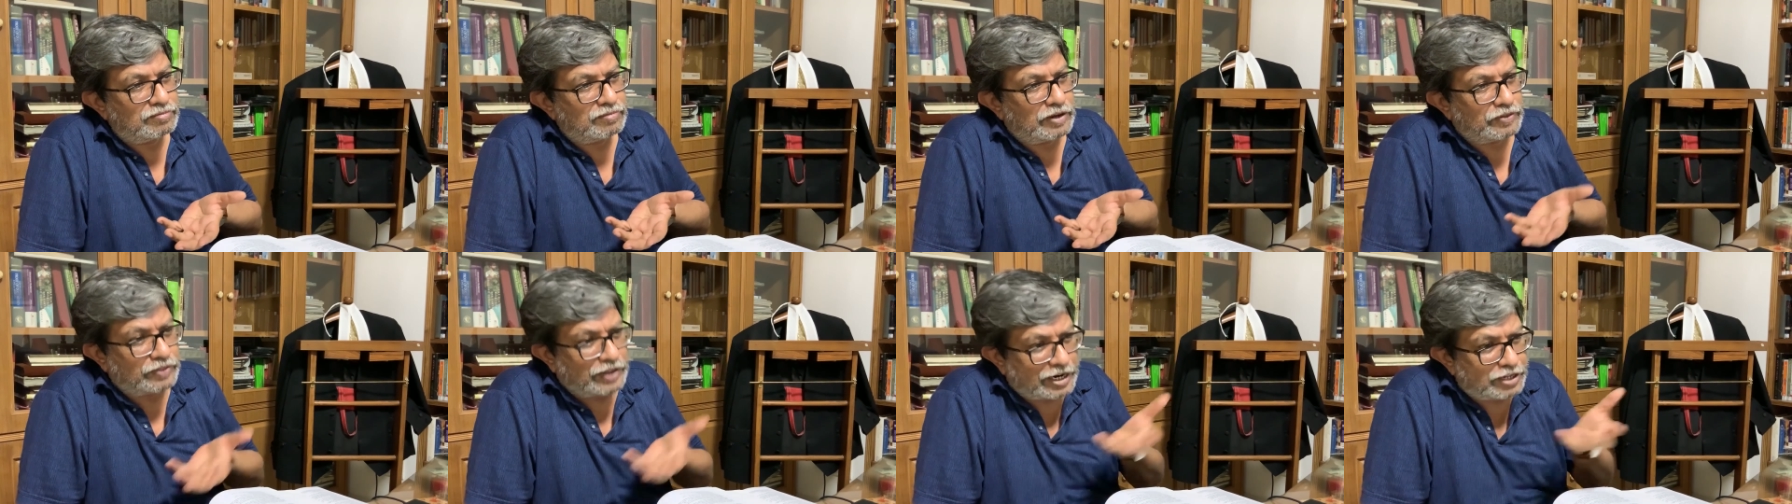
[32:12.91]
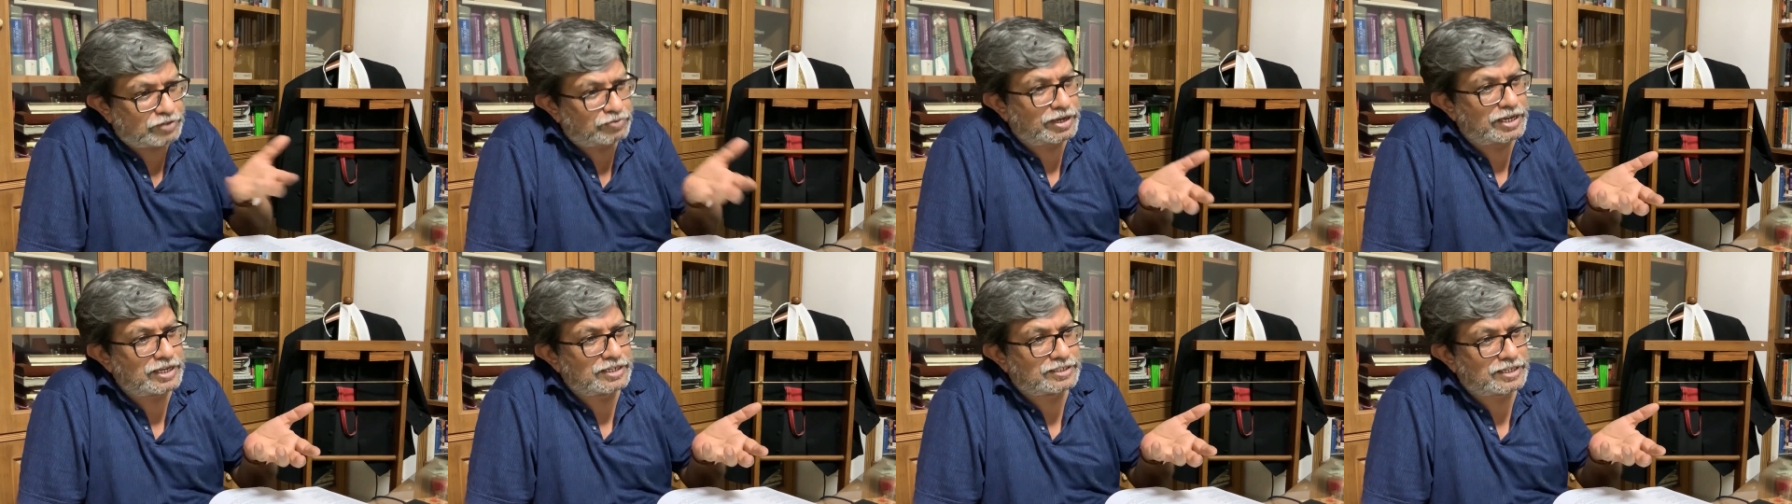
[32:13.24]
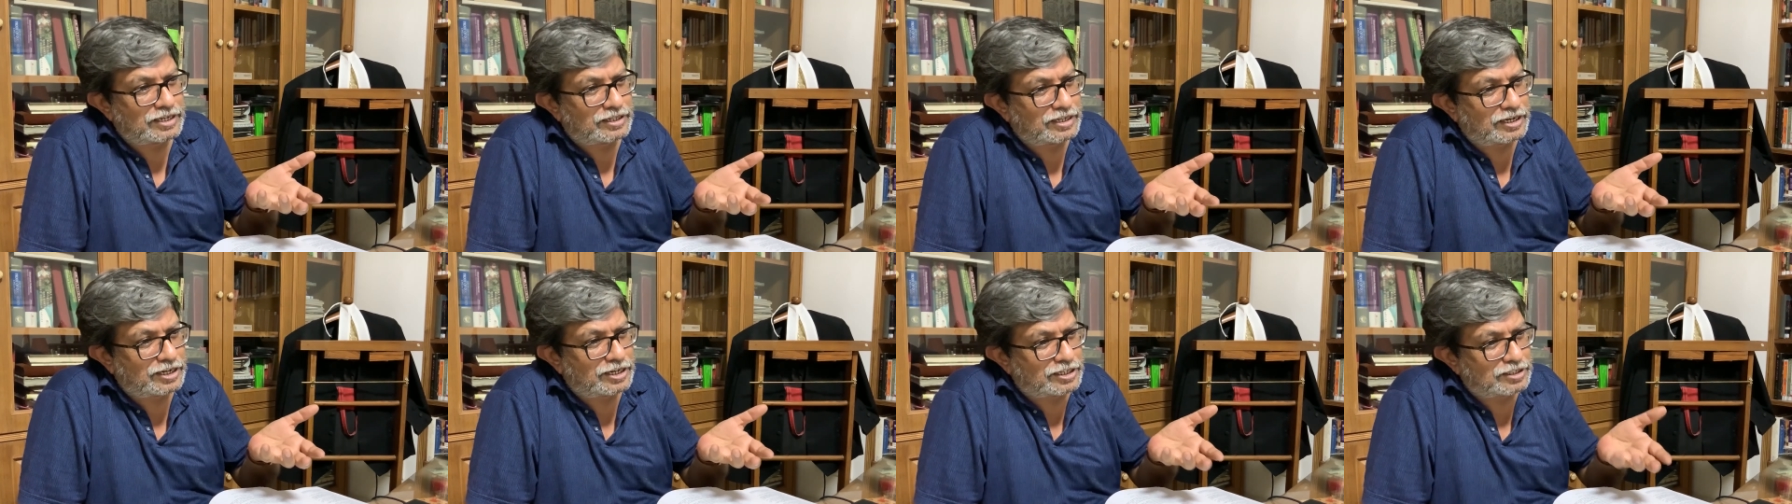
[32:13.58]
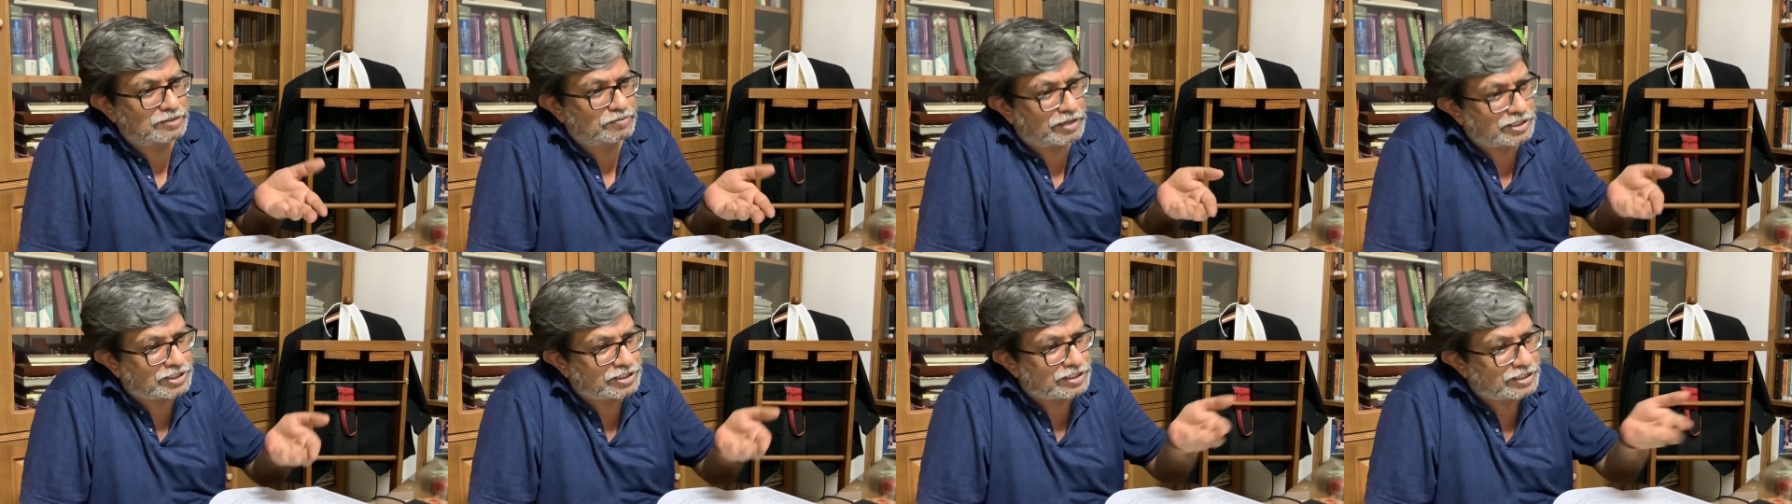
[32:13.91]
And that is why I said that it
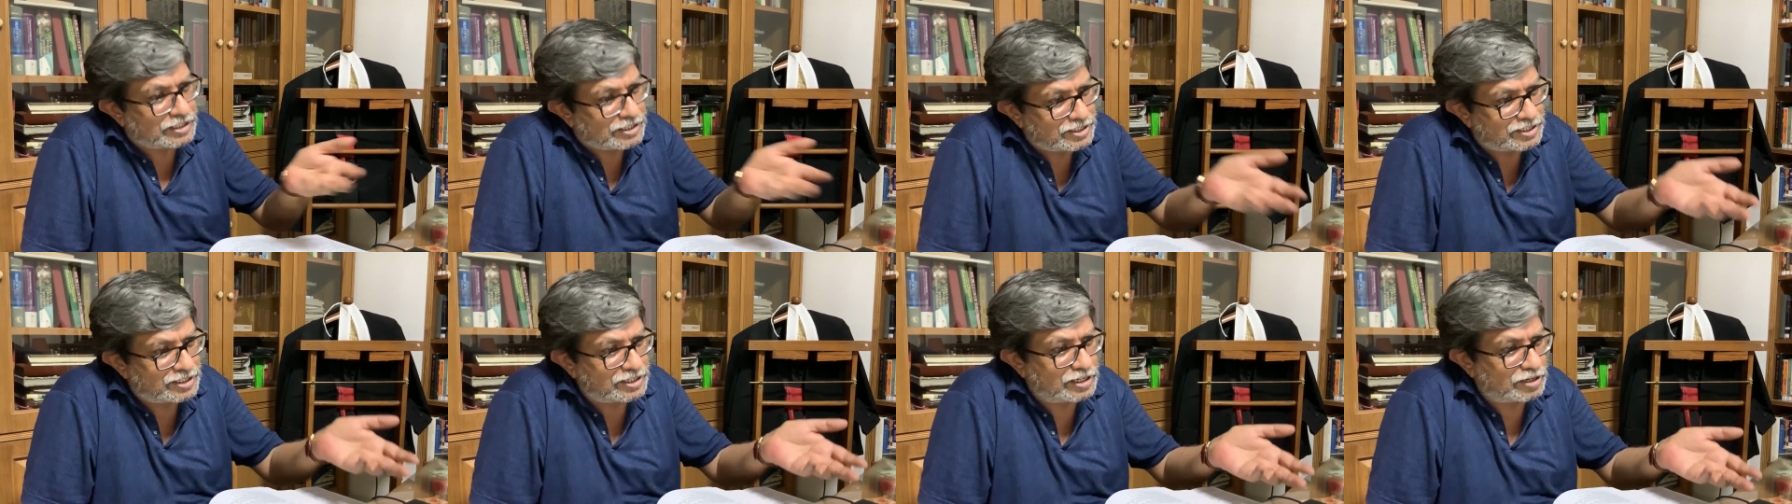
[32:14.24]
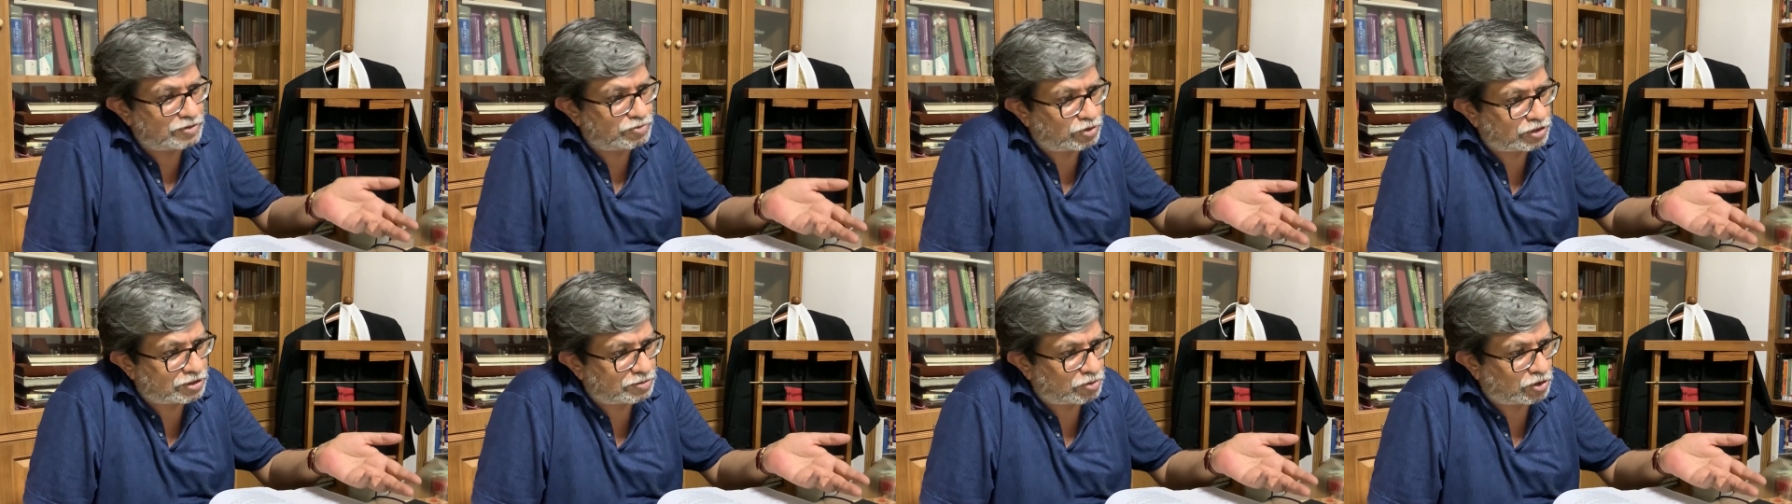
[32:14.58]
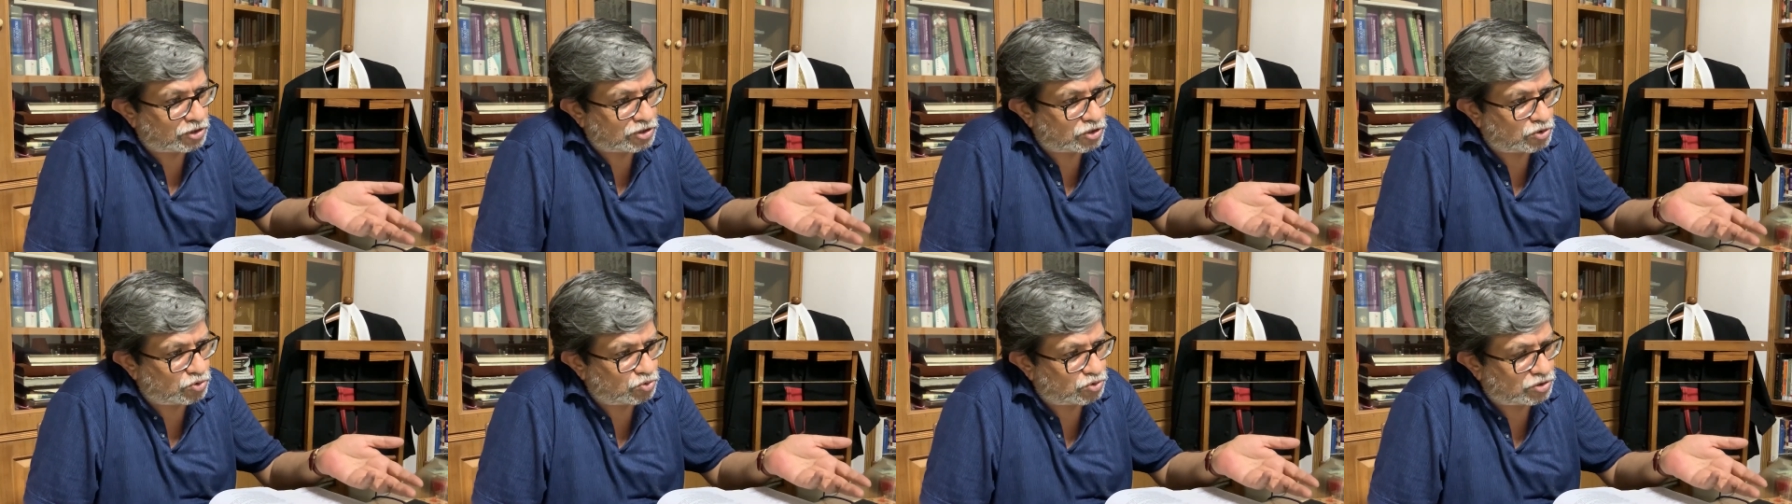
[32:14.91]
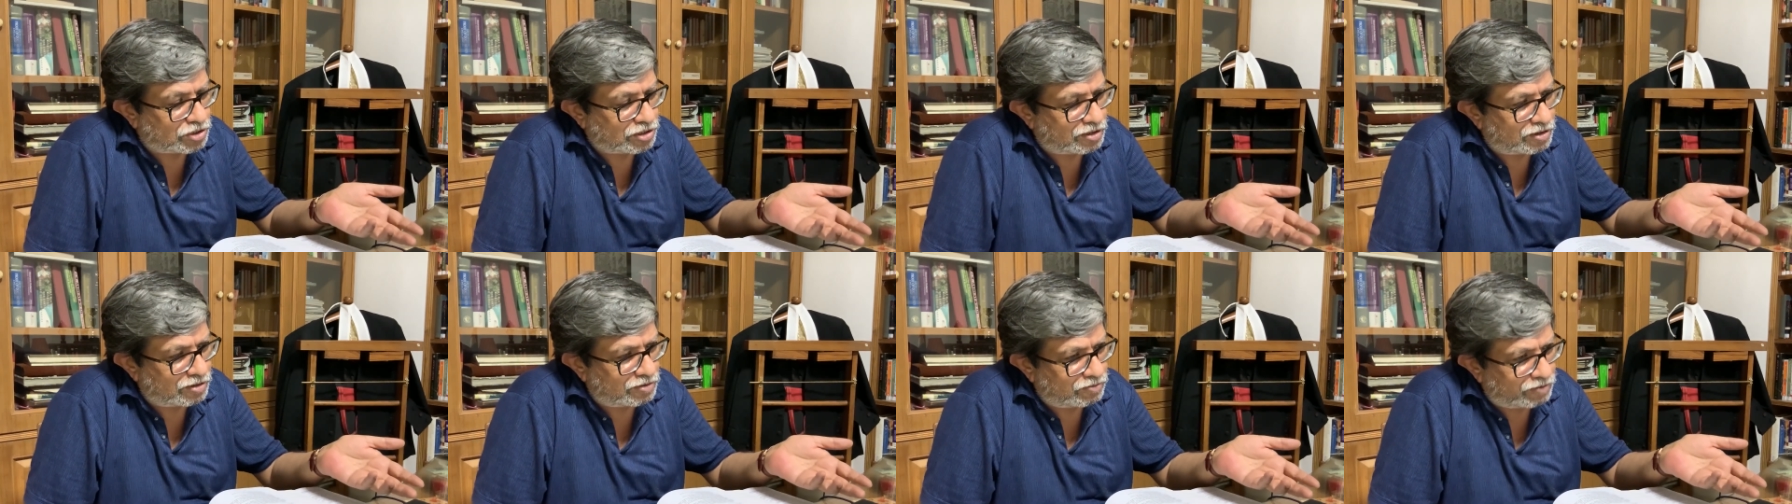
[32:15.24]
is much easier for the
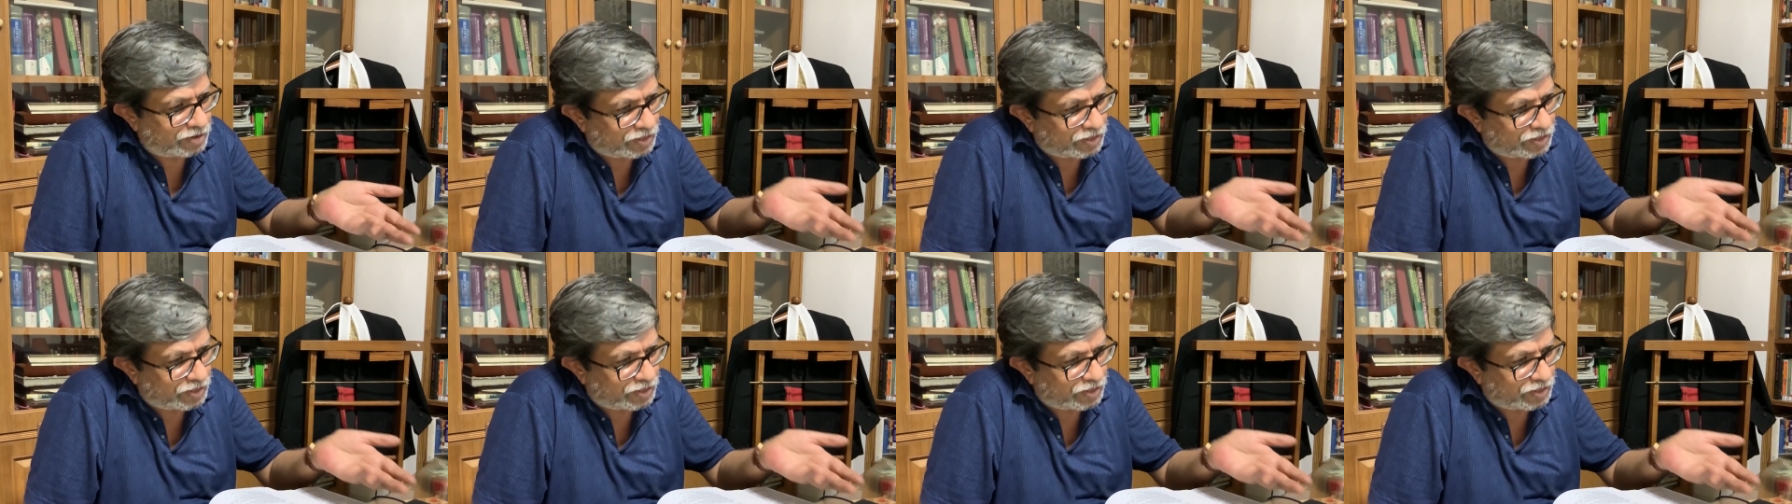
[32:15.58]
prosecution